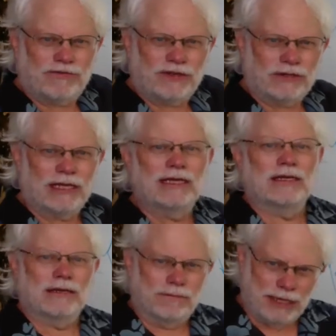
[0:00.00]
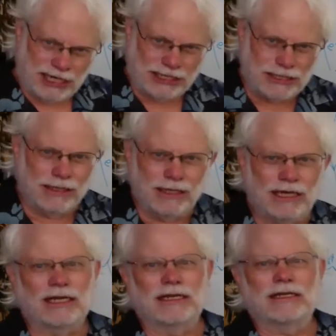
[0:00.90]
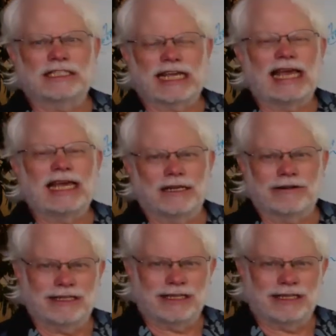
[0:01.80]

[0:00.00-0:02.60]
field makes a scalar in the